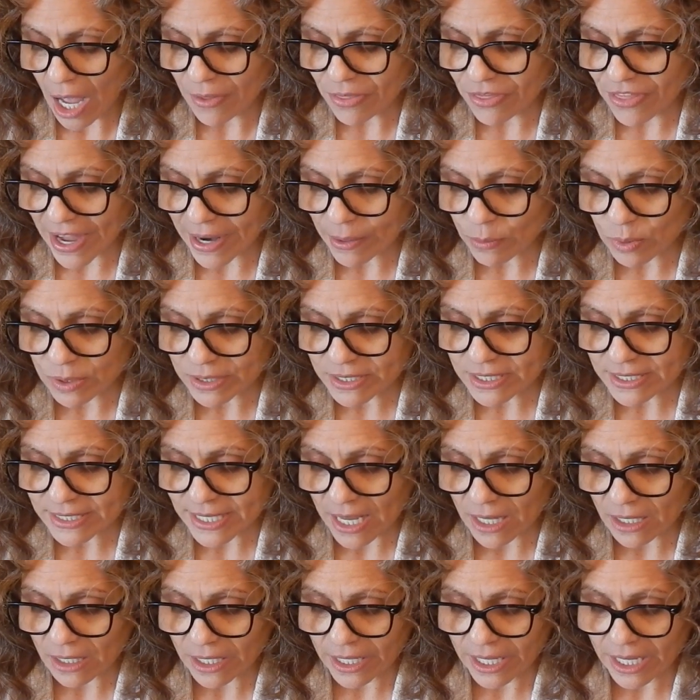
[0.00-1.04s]
they were
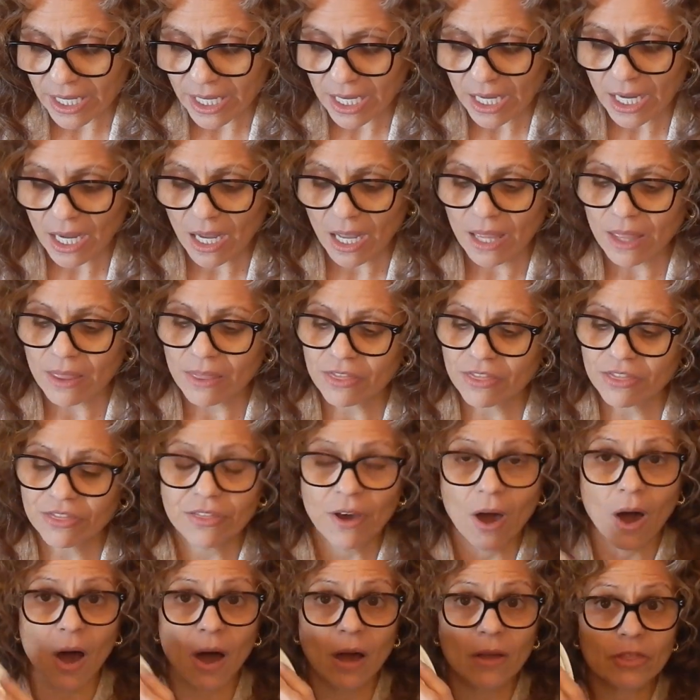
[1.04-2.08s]
selling
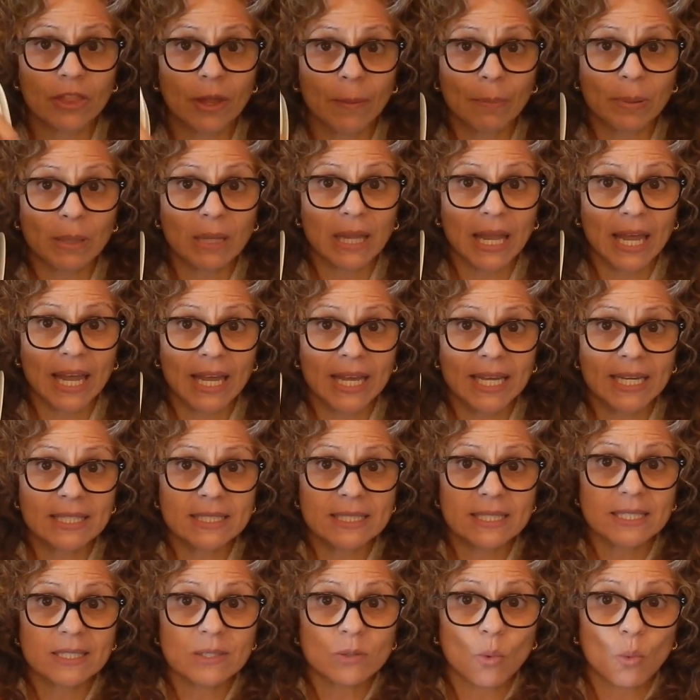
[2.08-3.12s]
the
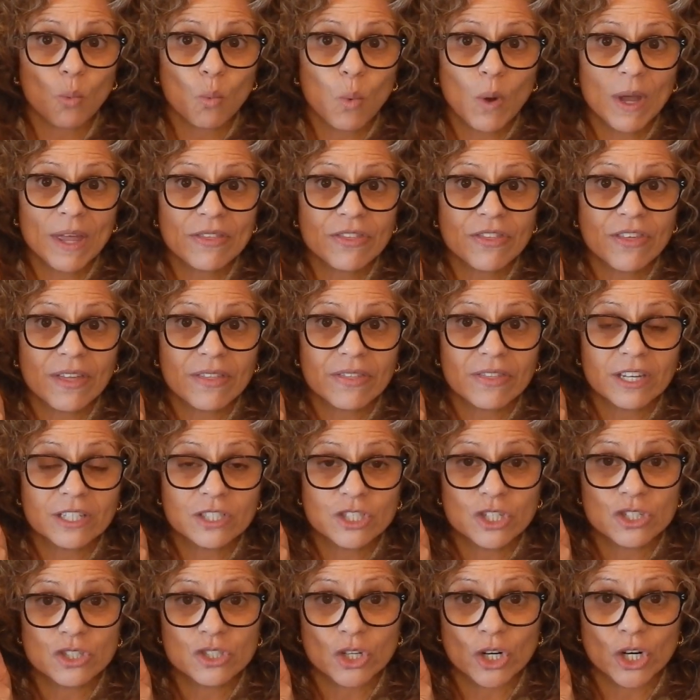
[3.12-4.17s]
plates with the
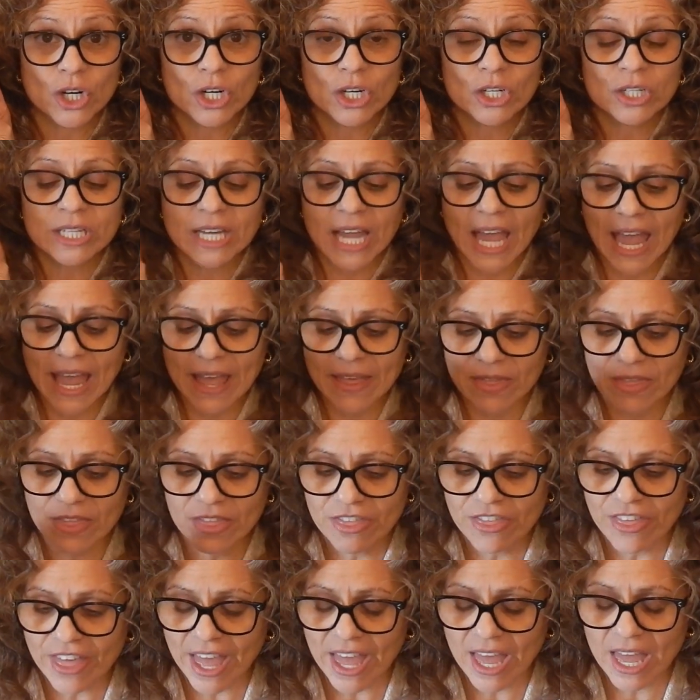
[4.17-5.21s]
dessert, and
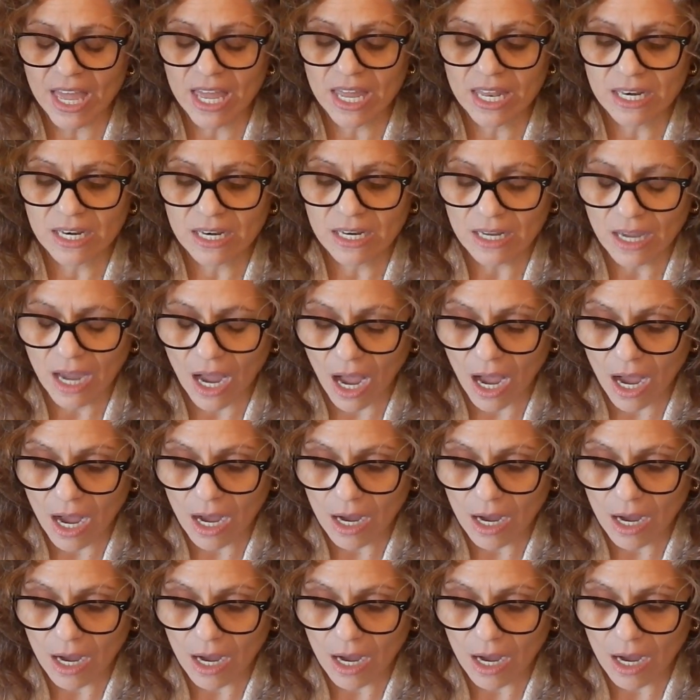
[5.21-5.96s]
then